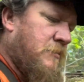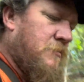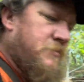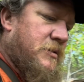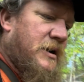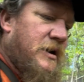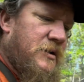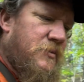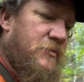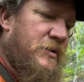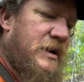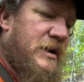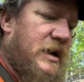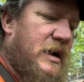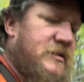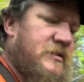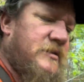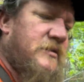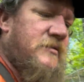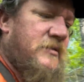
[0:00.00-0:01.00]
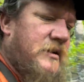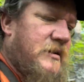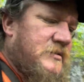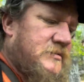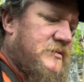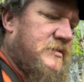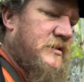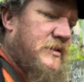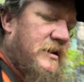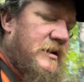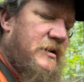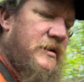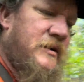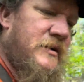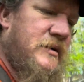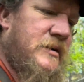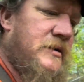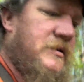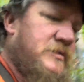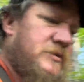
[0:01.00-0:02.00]
But we got there yesterday.
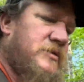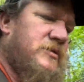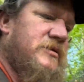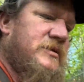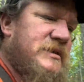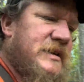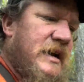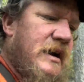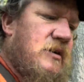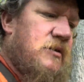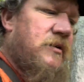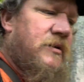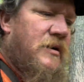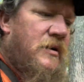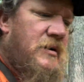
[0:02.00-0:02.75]
Turns out